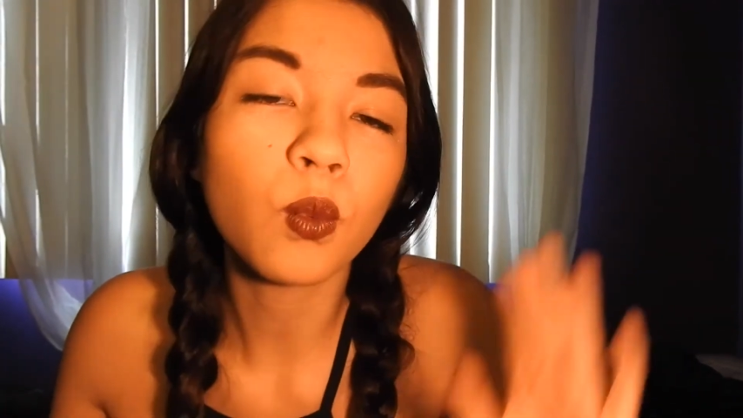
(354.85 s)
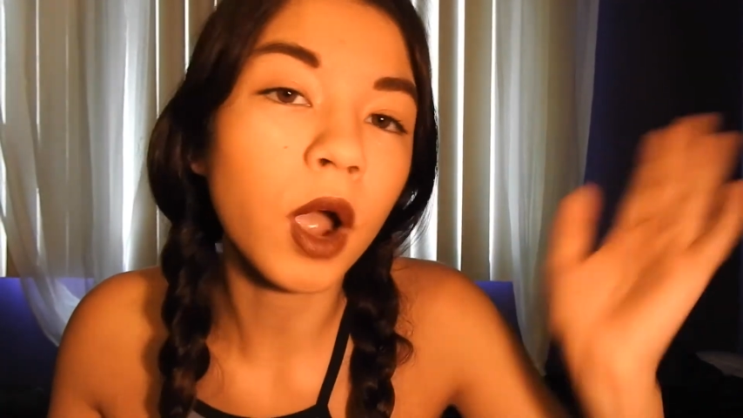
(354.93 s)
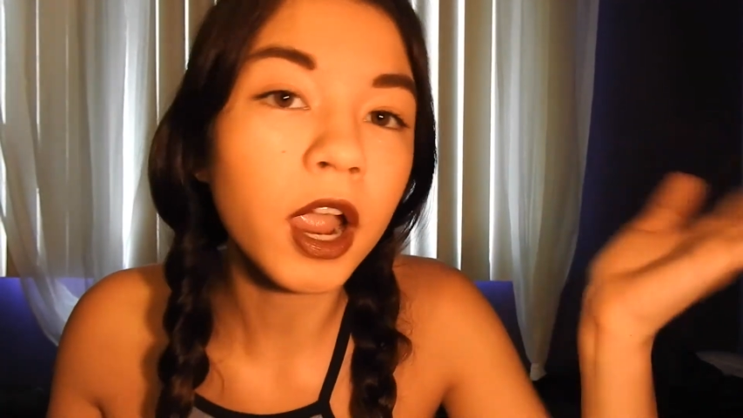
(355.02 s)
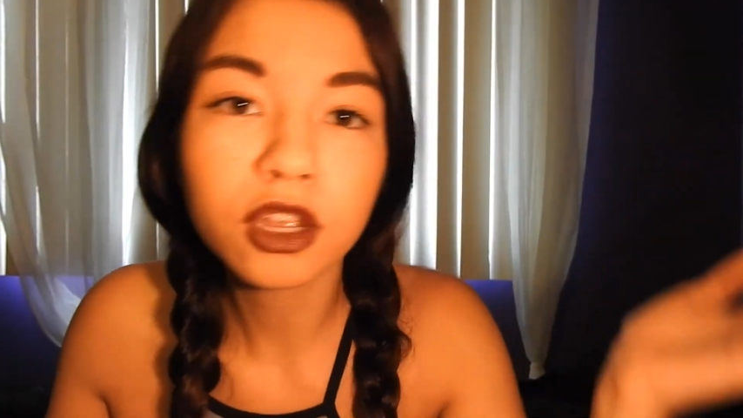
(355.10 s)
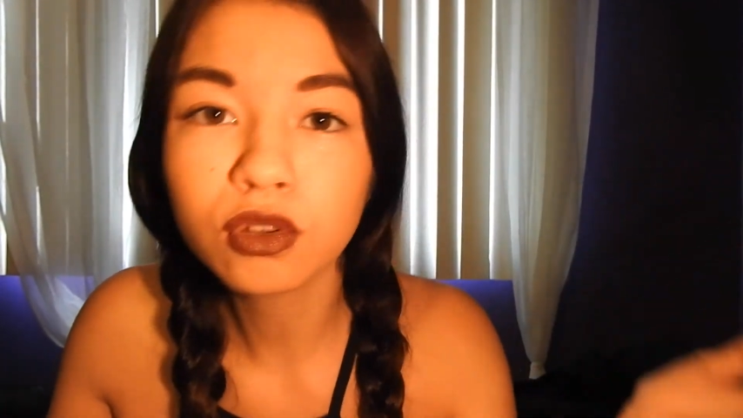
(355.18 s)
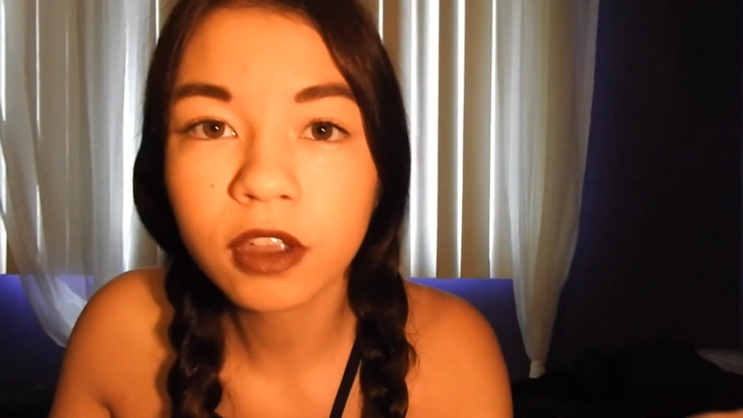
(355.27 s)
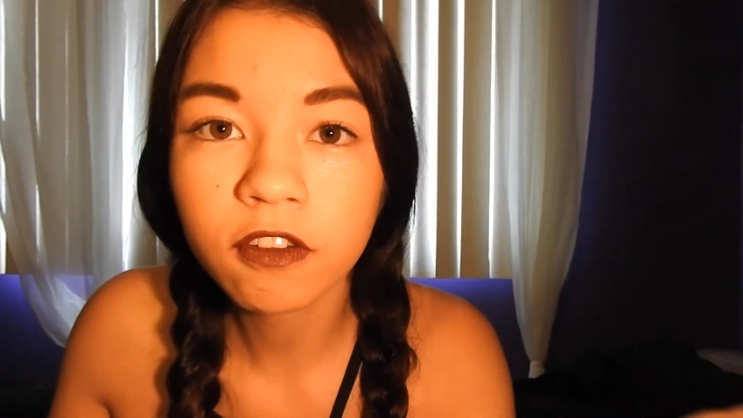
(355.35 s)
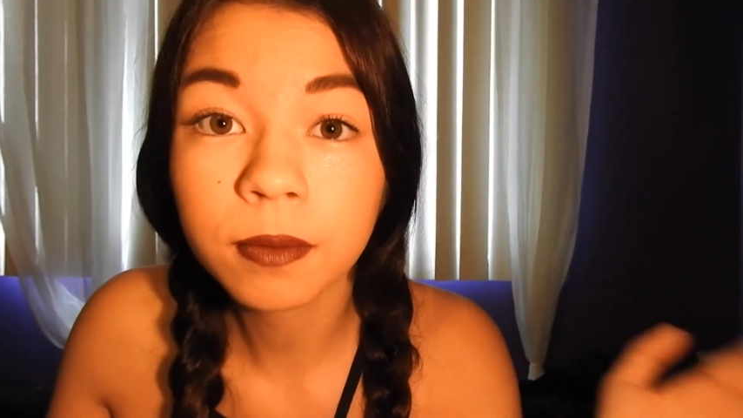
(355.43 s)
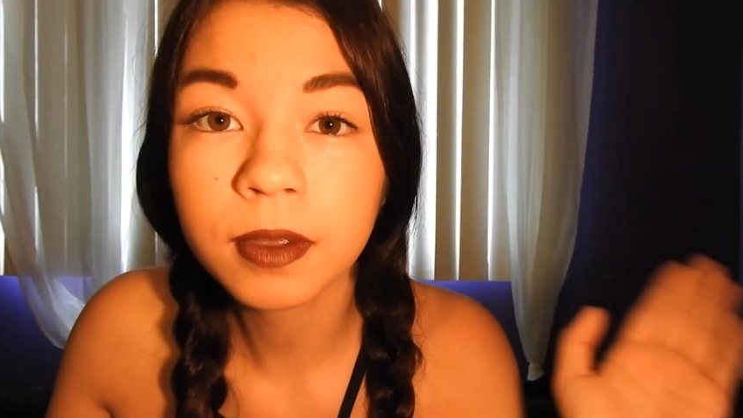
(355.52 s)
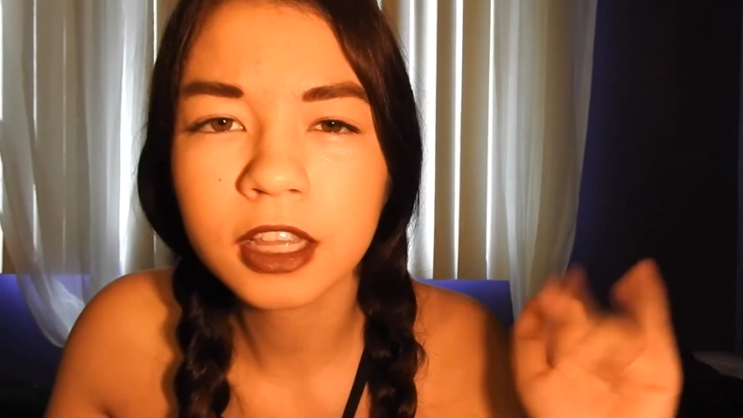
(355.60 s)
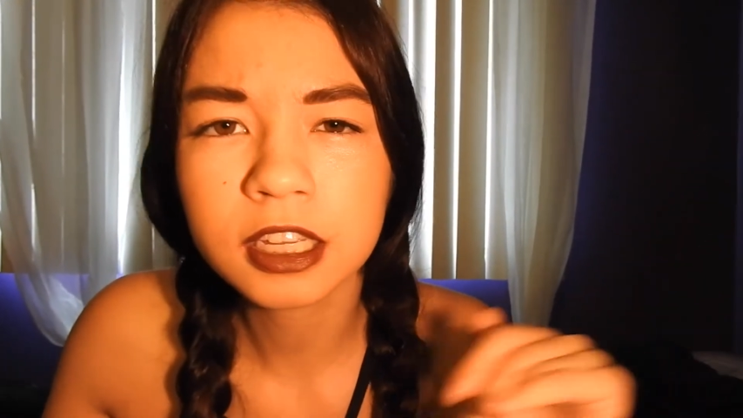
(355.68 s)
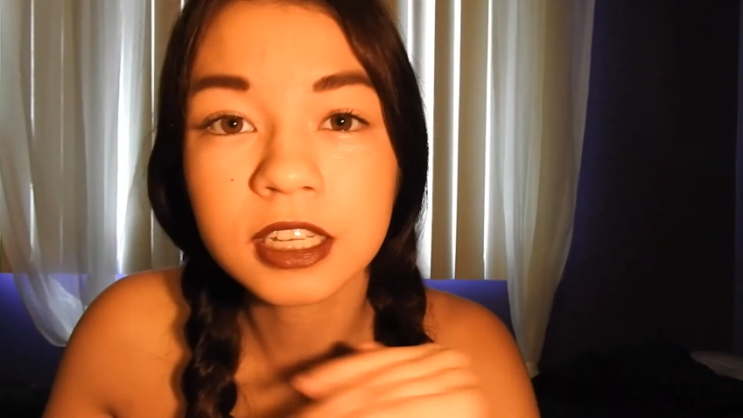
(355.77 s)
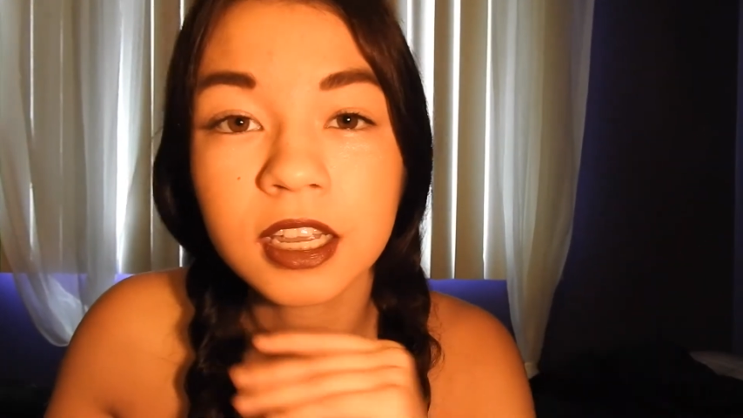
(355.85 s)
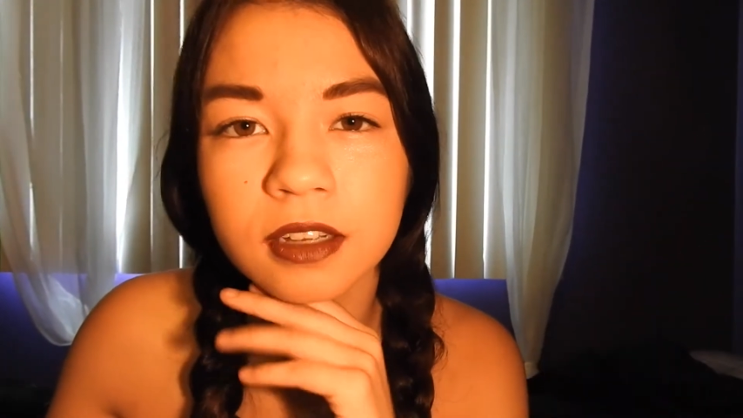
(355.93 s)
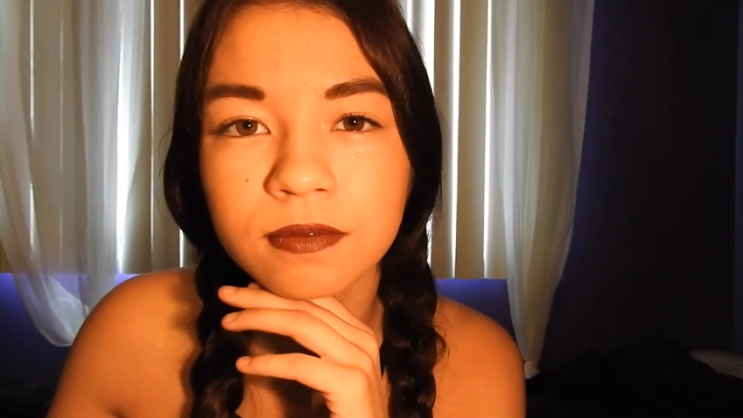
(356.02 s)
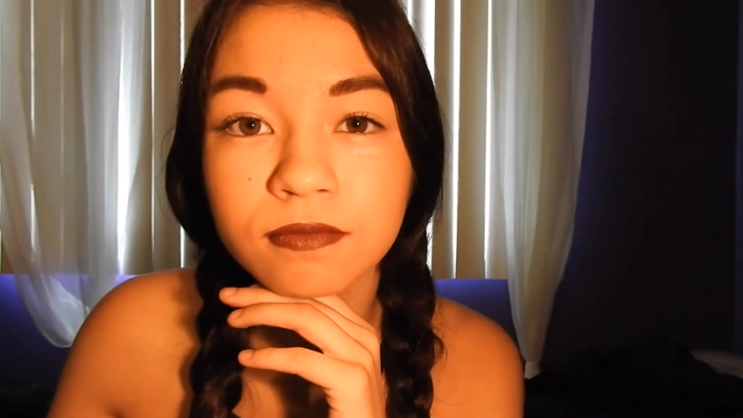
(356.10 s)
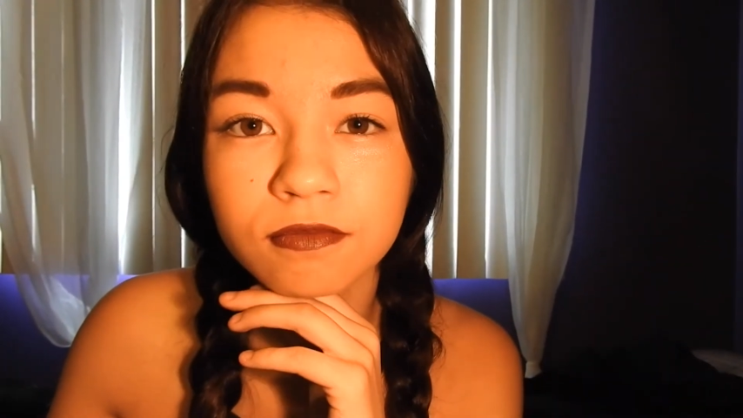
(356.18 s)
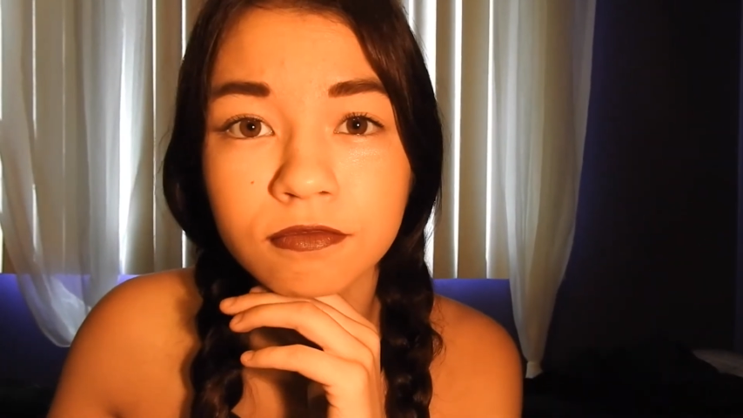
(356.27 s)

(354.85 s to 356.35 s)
Why are you giving me this, like,